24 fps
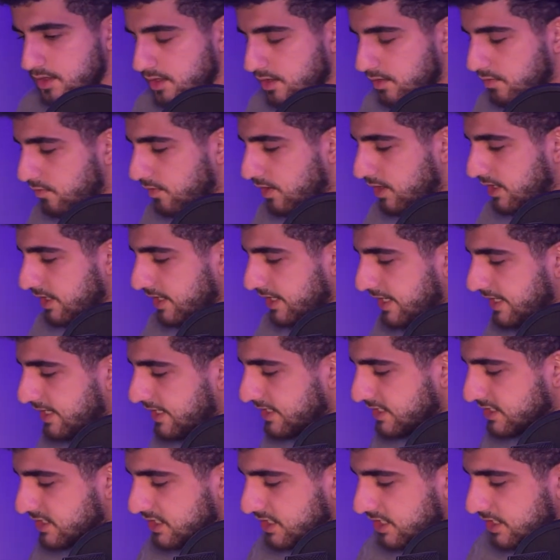Well,
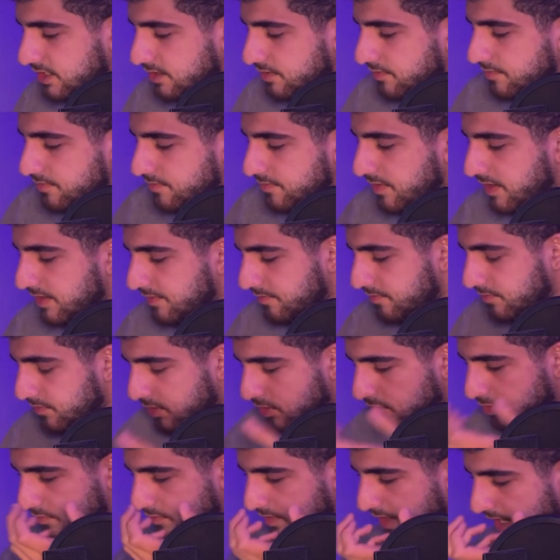initially,
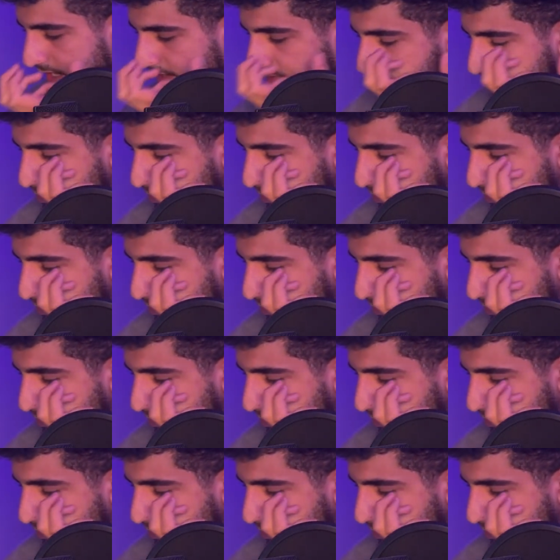we have a